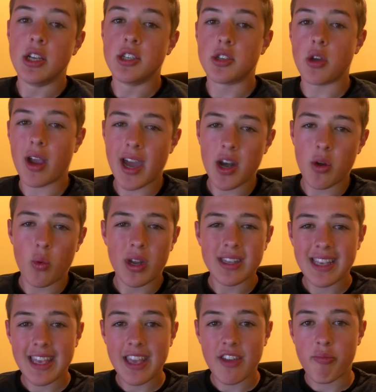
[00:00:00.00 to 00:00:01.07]
So I kind of wanted
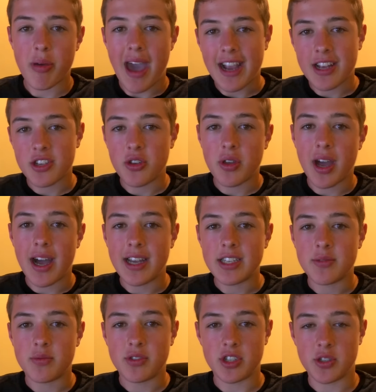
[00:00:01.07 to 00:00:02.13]
to give back to you
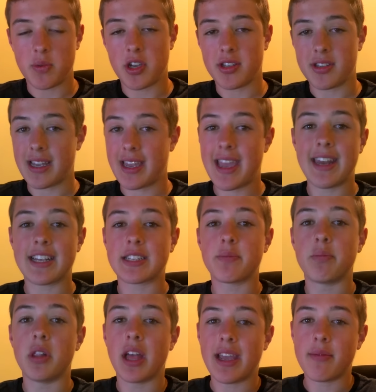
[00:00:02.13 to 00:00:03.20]
guys just because I can't
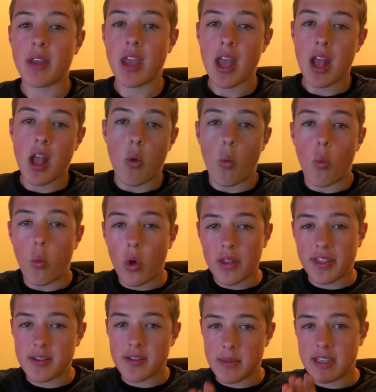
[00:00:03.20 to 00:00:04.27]
explain
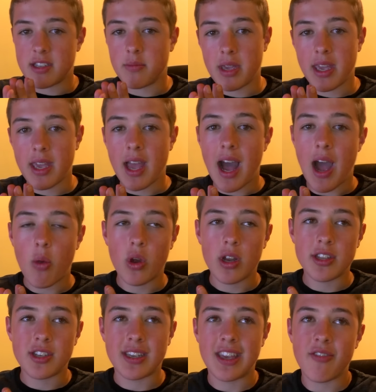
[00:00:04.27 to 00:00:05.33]
what this means to me. I
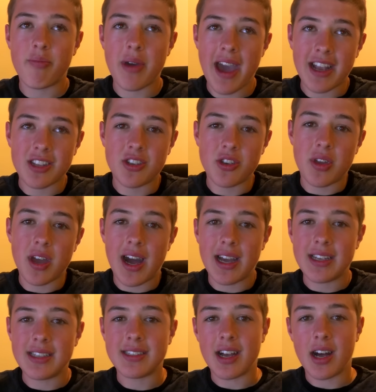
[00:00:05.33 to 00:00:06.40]
wanted to give back to you
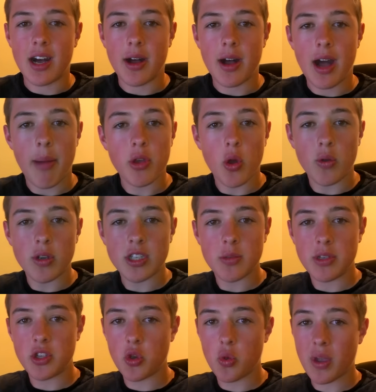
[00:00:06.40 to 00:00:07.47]
guys. I'm going to
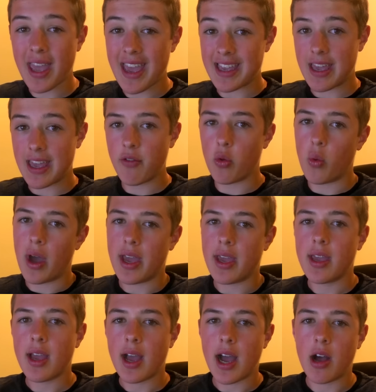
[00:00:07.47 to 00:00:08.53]
be doing a
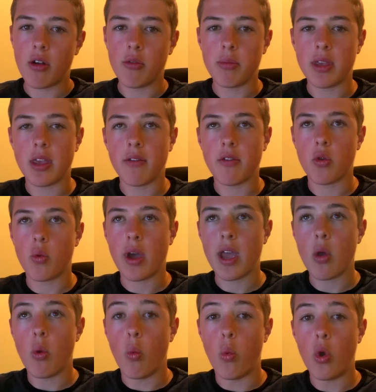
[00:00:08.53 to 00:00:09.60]
giveaway. I will be giving
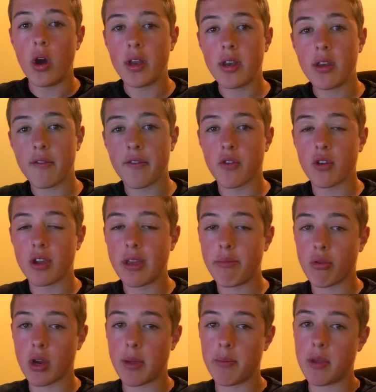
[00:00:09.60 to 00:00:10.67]
away one free
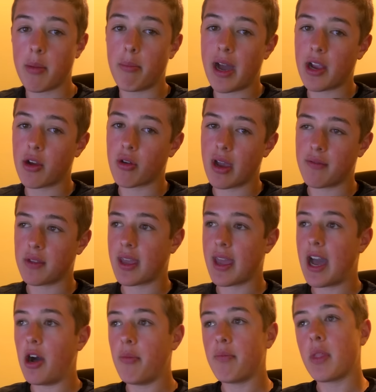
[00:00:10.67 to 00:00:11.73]
premium Minecraft
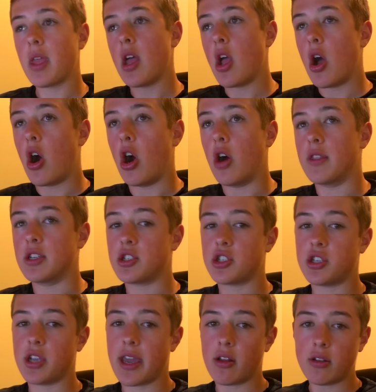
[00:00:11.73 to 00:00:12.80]
account on this
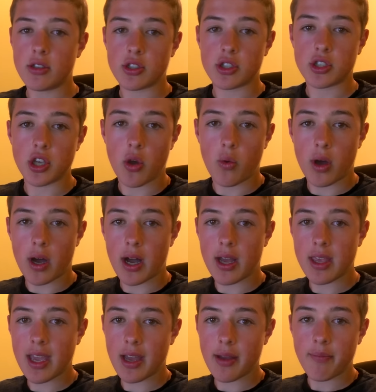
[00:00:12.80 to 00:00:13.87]
channel. So,
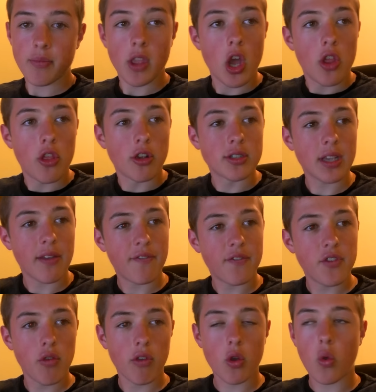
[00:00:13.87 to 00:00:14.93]
yeah, there's a
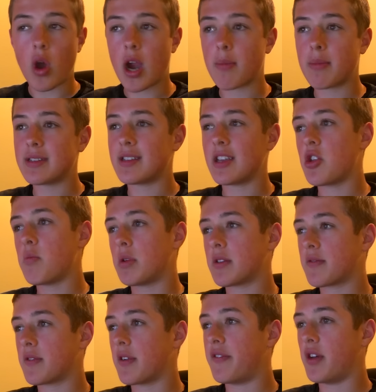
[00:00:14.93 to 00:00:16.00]
few requirements that you
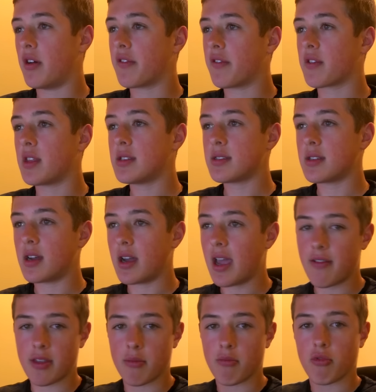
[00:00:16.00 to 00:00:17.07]
must fulfill for this. I
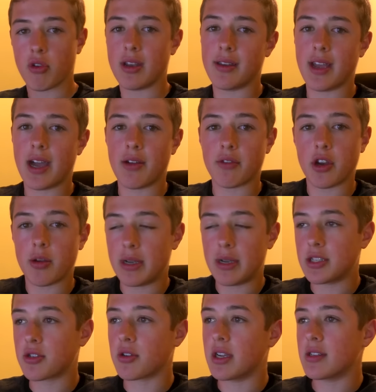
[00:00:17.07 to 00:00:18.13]
have them written down right on my
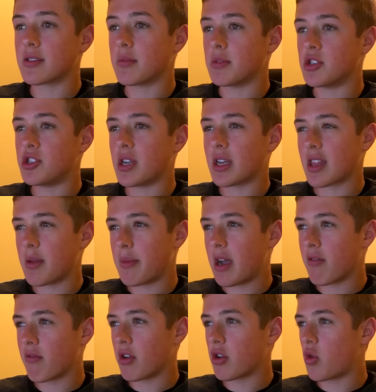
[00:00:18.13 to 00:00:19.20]
screen, so let me check them
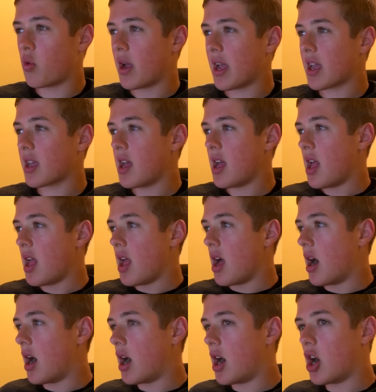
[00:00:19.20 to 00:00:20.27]
out real quick.
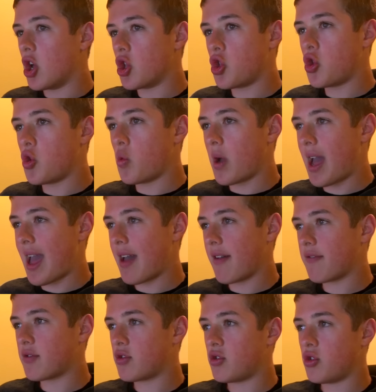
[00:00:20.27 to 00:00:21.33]
You
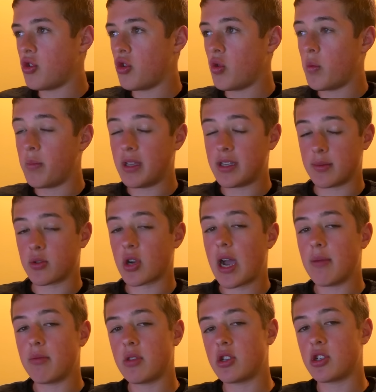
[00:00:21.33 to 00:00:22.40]
have to be
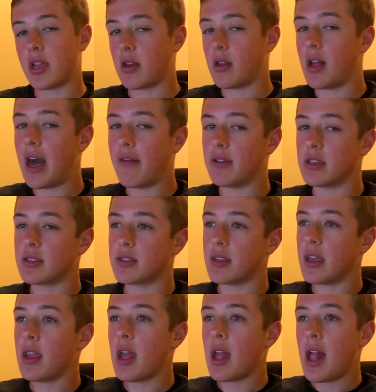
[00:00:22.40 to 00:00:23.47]
subscribed to the channel,
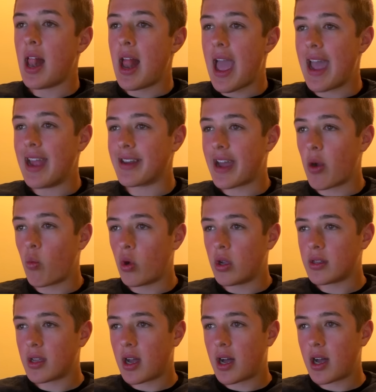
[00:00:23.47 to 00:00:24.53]
obviously, and I
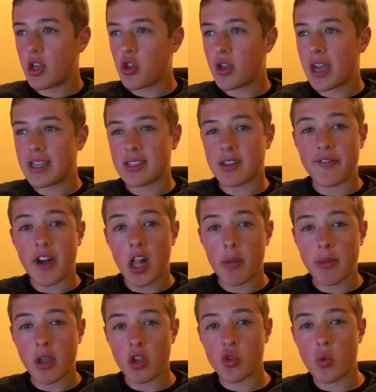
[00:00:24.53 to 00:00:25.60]
want you guys to
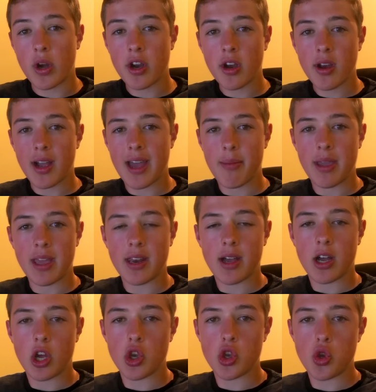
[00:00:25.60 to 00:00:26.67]
follow me on Twitter. I made
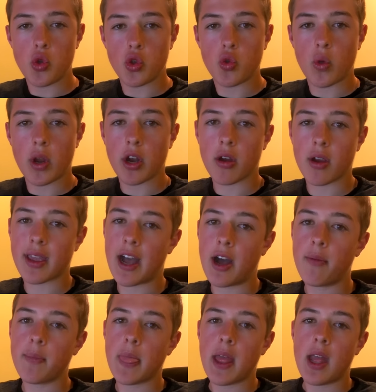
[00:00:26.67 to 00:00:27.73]
a new Twitter
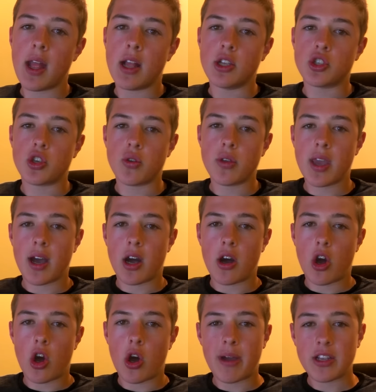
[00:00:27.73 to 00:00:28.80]
account, so yeah,
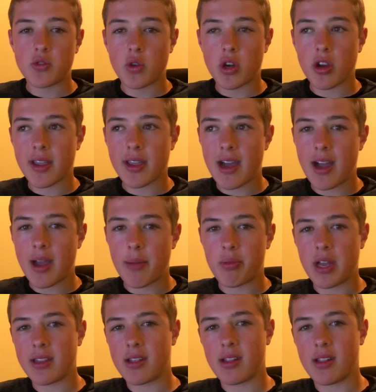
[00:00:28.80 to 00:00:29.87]
on my Twitter account I
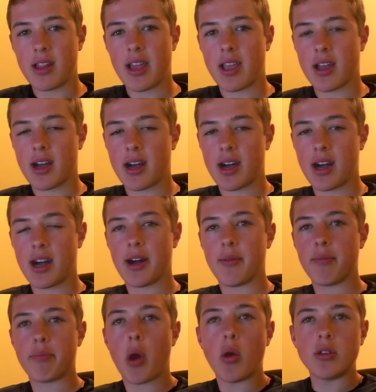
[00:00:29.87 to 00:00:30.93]
plan to like
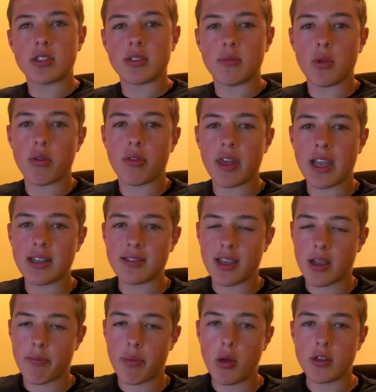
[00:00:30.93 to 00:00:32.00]
post some new things,
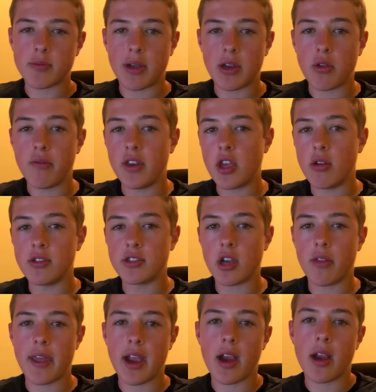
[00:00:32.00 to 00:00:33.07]
like post my new videos
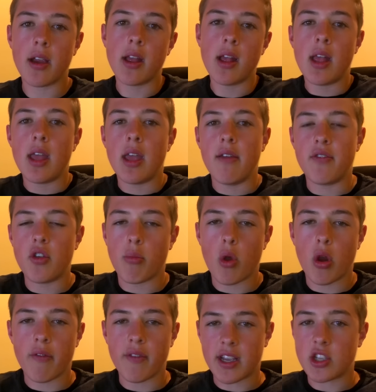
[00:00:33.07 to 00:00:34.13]
on there if you're
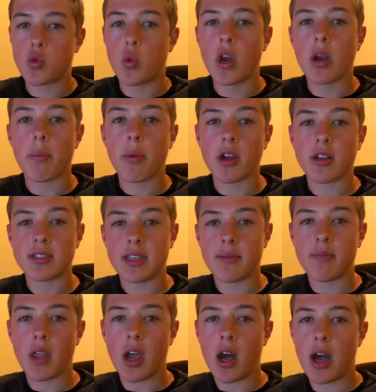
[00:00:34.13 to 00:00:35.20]
more of like a Twitter
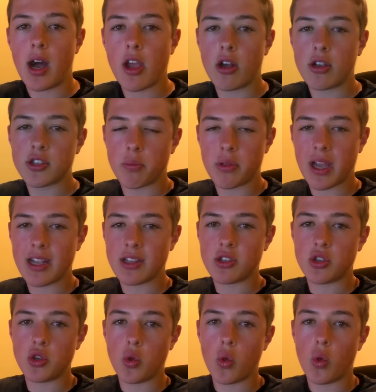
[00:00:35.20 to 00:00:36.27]
person. I also plan
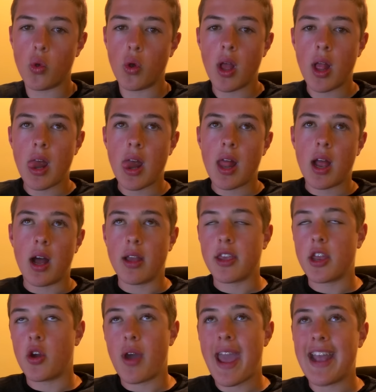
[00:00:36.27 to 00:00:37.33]
to
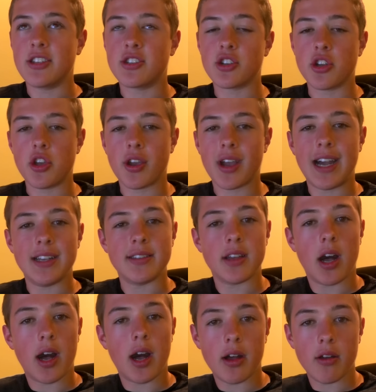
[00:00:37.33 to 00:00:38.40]
you know, answer your guys
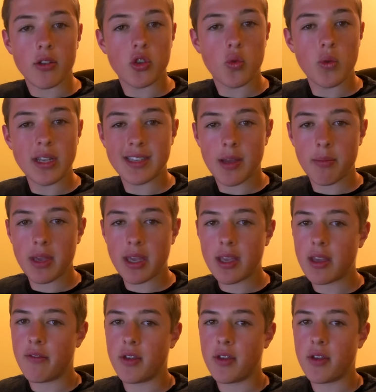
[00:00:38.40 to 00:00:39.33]
tweets at me.